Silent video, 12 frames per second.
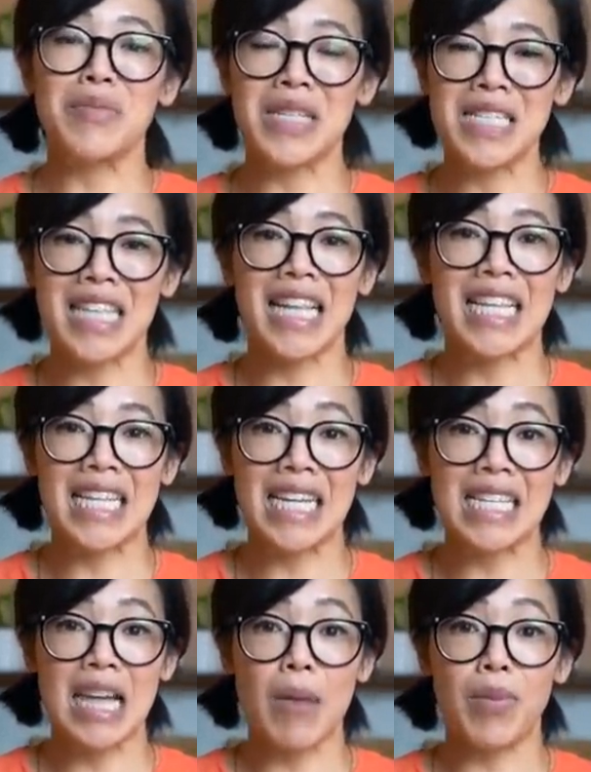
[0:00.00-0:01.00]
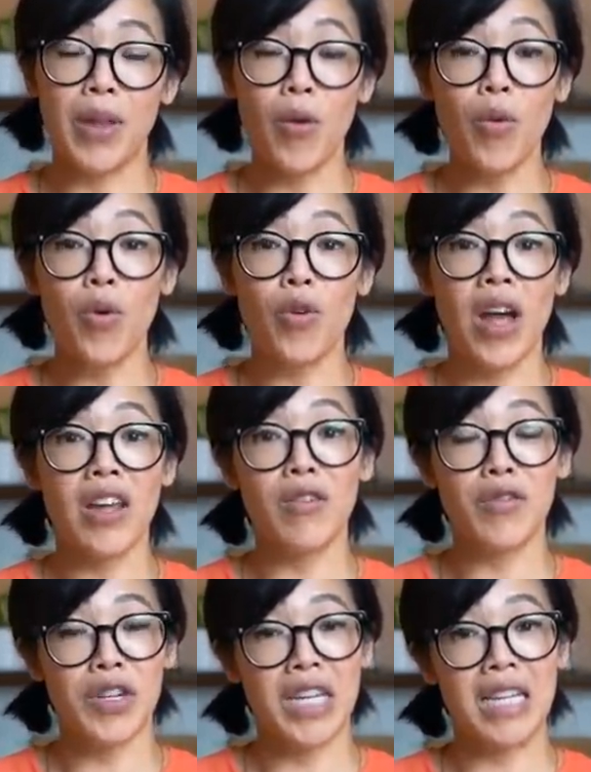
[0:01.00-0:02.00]
please click the link down below or head
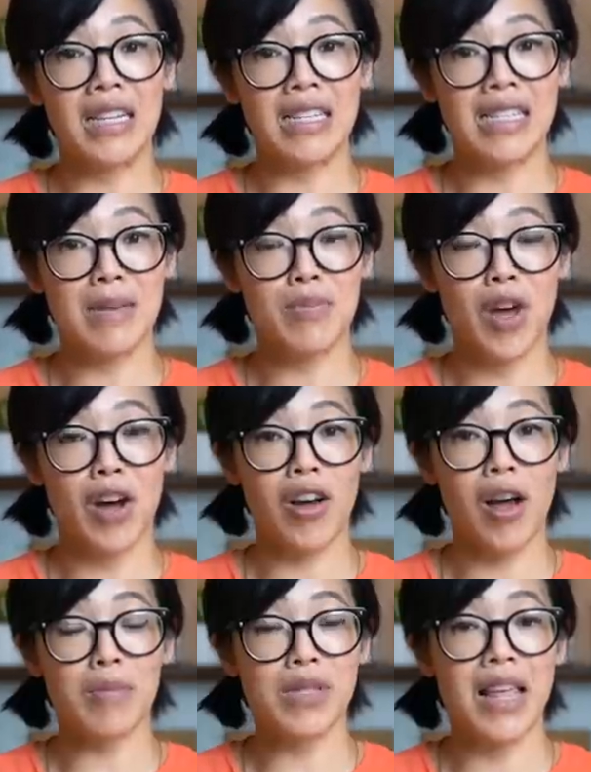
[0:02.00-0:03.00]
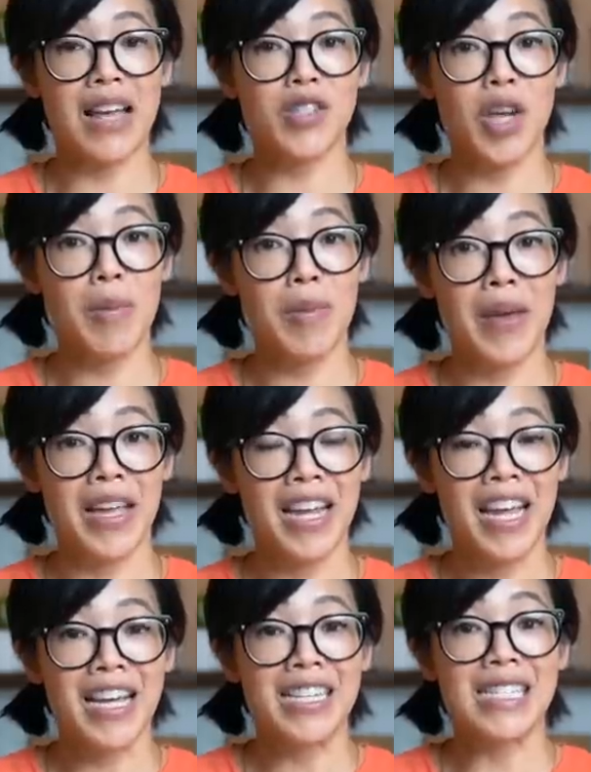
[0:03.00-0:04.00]
over to helixsleep.com slash emmymade
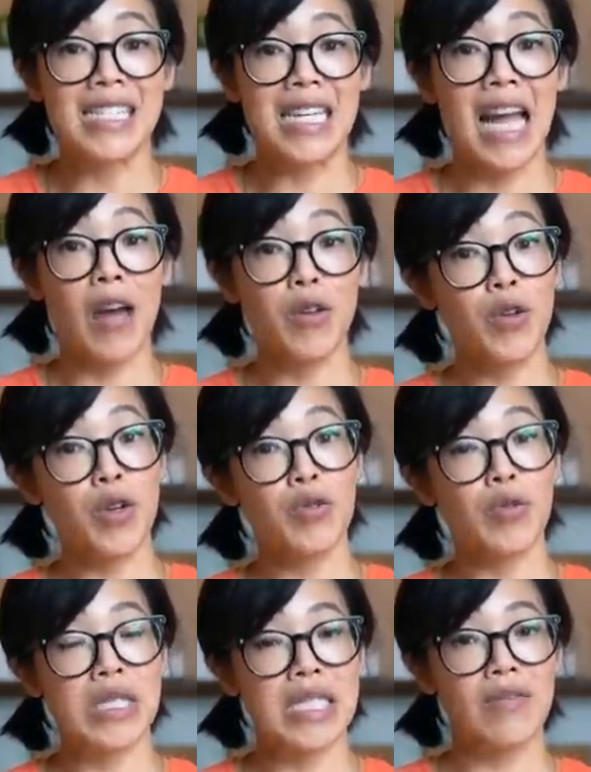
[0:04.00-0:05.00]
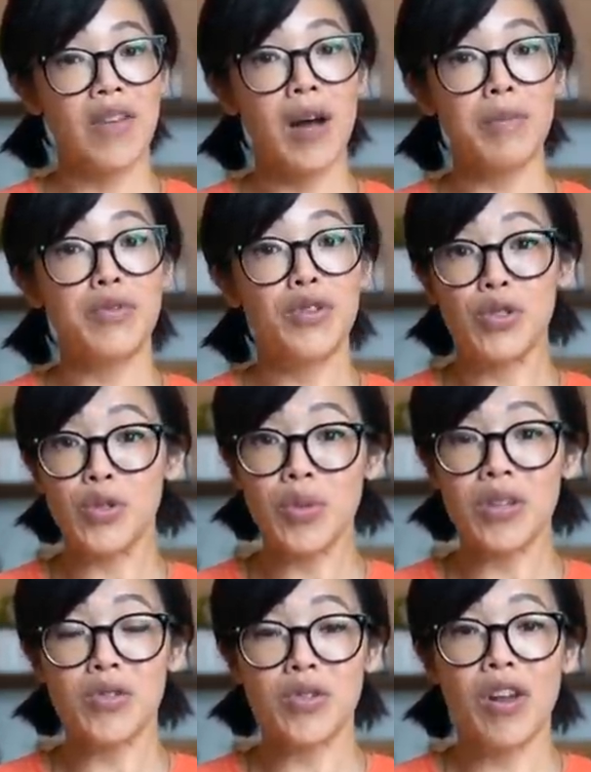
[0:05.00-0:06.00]
to see how you can receive up to
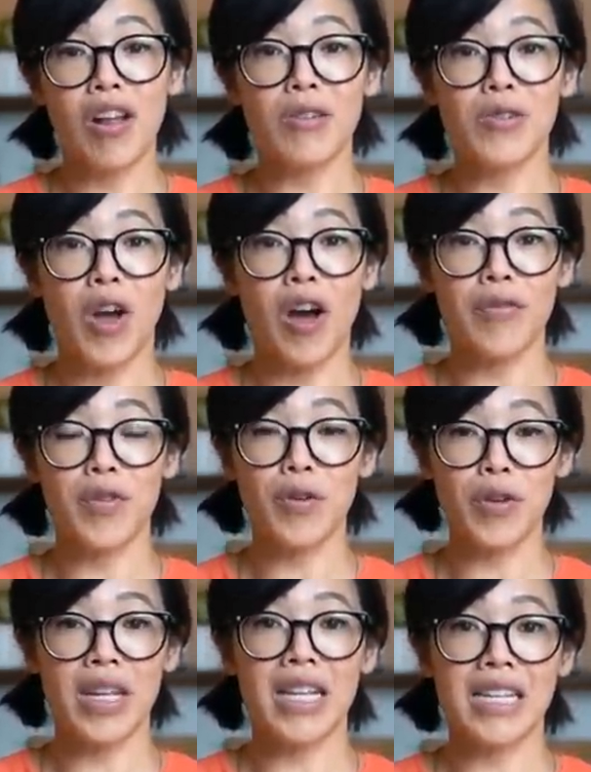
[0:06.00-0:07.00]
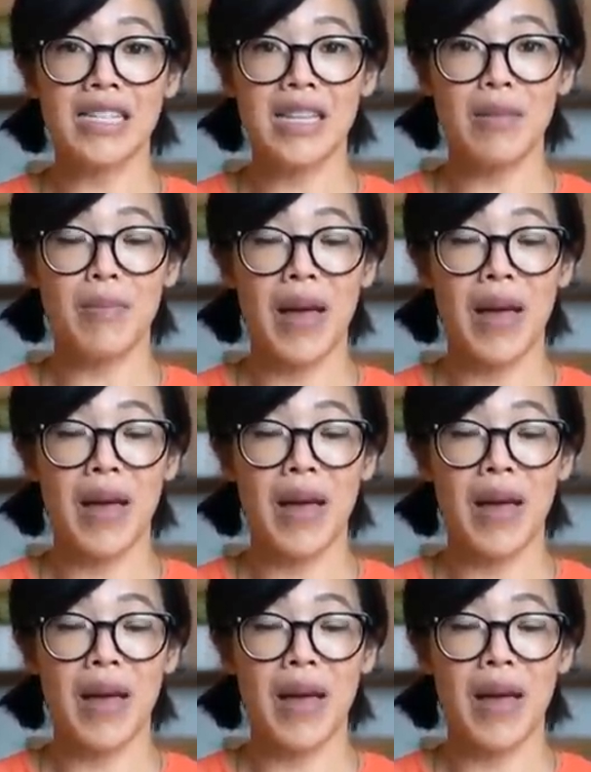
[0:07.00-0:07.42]
$200 off your Helix Sleep